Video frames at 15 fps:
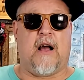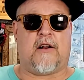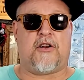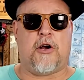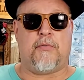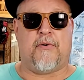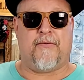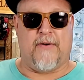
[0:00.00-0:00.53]

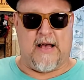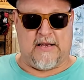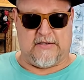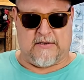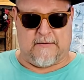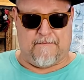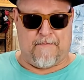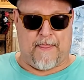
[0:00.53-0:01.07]

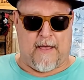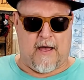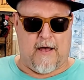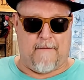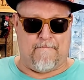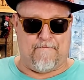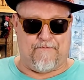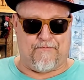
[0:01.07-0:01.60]
Oktoberfest.
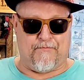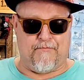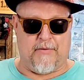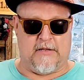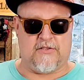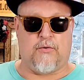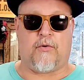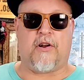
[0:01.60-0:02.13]

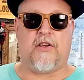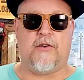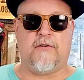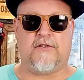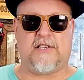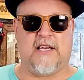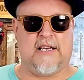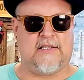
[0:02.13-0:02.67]
But so we're going to
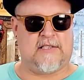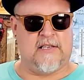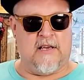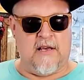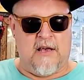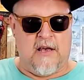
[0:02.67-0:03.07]
use this.